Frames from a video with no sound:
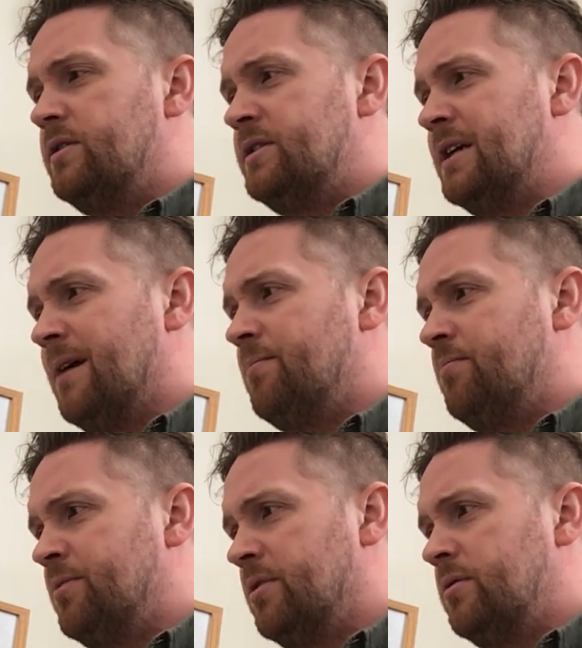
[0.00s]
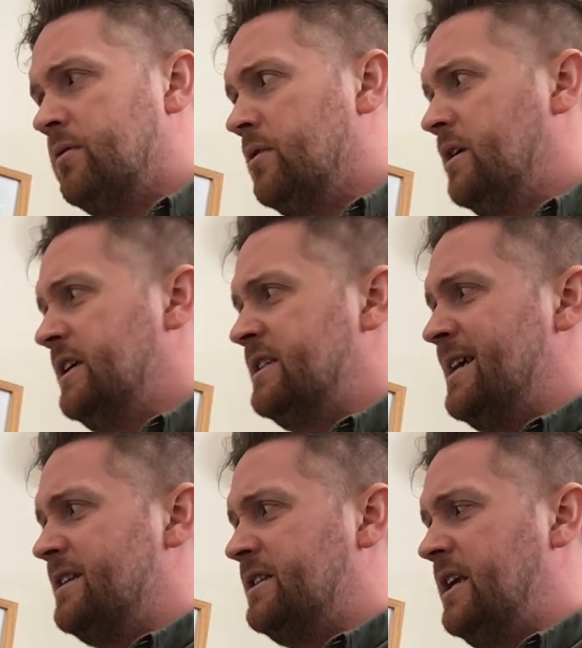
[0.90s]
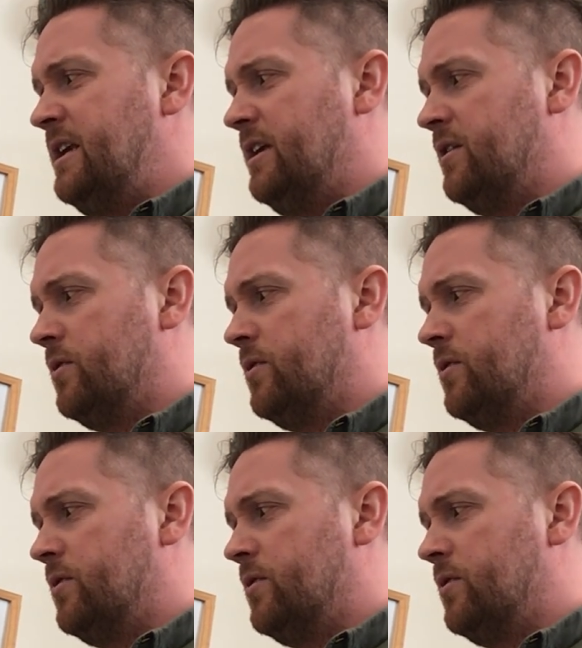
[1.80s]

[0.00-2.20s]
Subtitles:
double. Is that tea